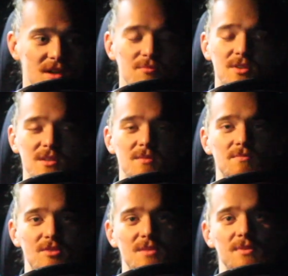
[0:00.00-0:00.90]
I'm pretty
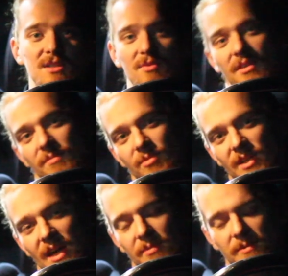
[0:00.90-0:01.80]
pretty pleased with it. Pretty
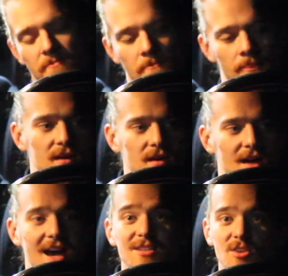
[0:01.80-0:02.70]
happy.
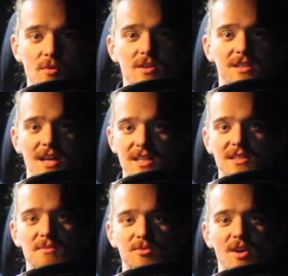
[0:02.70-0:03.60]
As always, like and
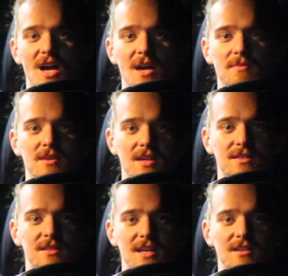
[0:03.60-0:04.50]
subscribe and
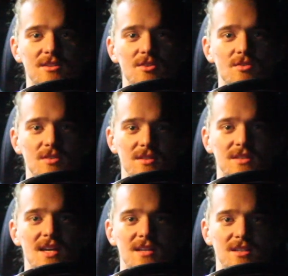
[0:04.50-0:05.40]
stay in tune and
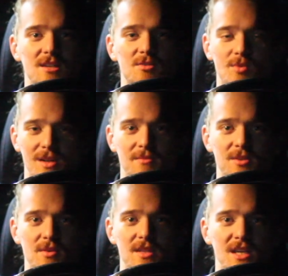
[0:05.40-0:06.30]
stay in touch with what I'm
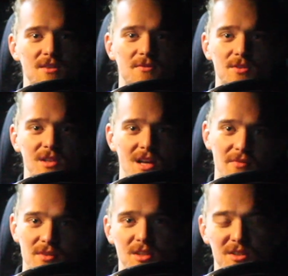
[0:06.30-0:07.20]
doing. Thank you for the love
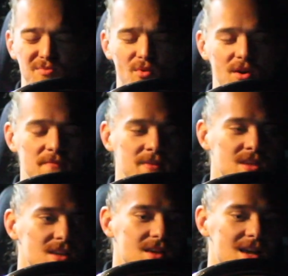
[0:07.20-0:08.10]
and the support.
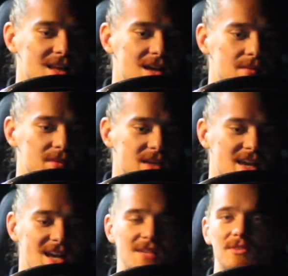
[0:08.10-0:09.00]
Um, like I
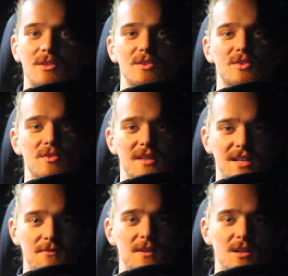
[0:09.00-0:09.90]
kind of alluded to, the
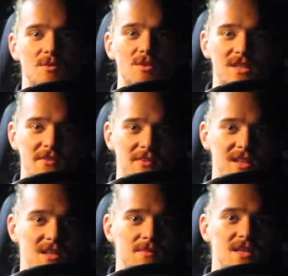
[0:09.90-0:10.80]
next video will
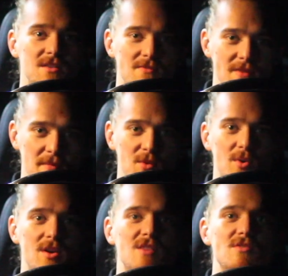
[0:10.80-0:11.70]
definitely be the
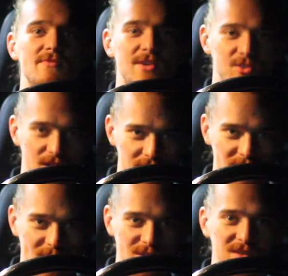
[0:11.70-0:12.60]
February refrigerator
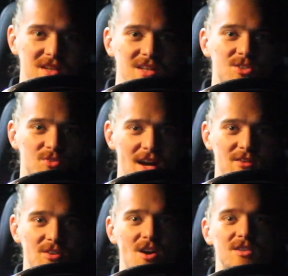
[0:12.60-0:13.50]
bowl track
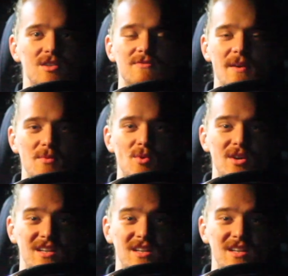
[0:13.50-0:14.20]
cross on February